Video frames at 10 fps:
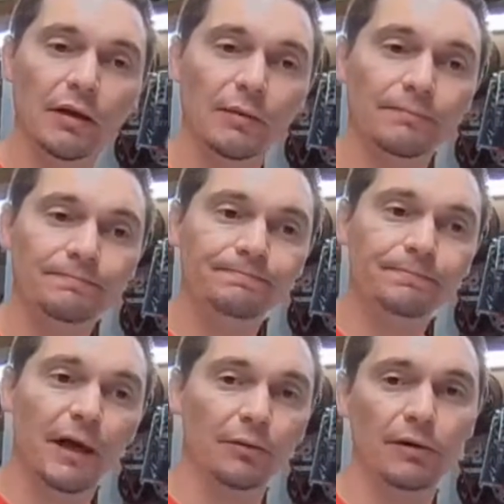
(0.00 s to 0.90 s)

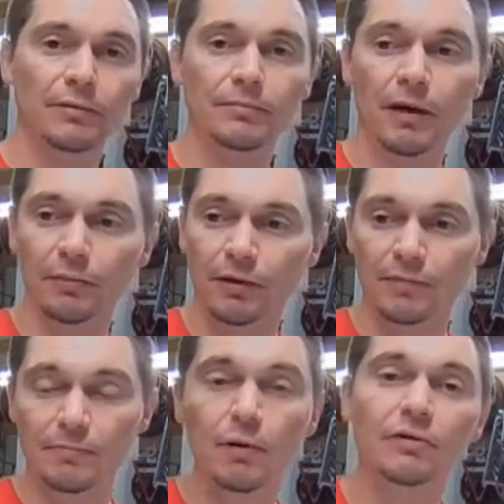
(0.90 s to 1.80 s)
I run
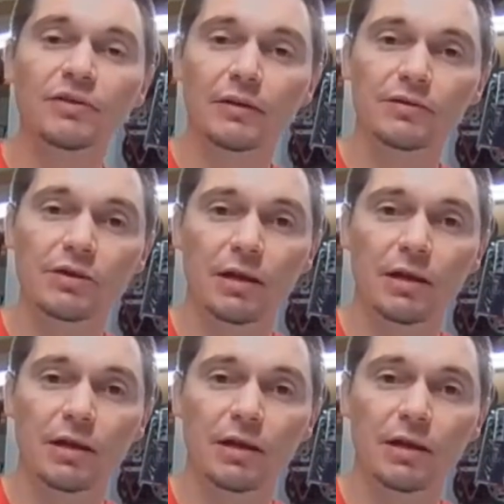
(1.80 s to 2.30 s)
a motorcycle